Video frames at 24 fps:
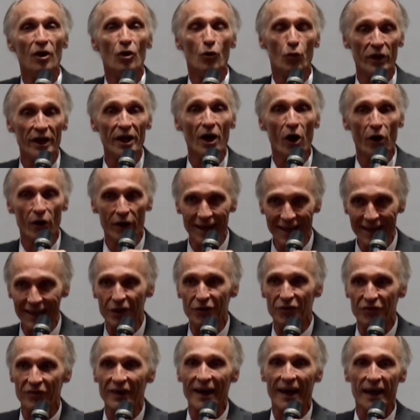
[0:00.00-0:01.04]
We are, in
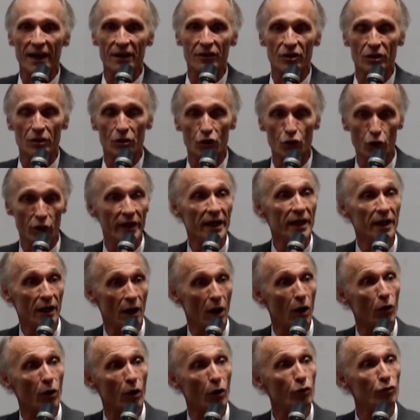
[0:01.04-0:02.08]
effect, cooking
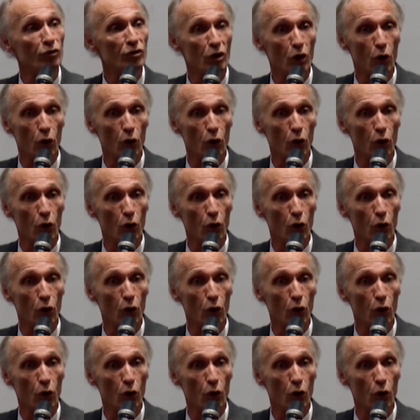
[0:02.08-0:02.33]
our own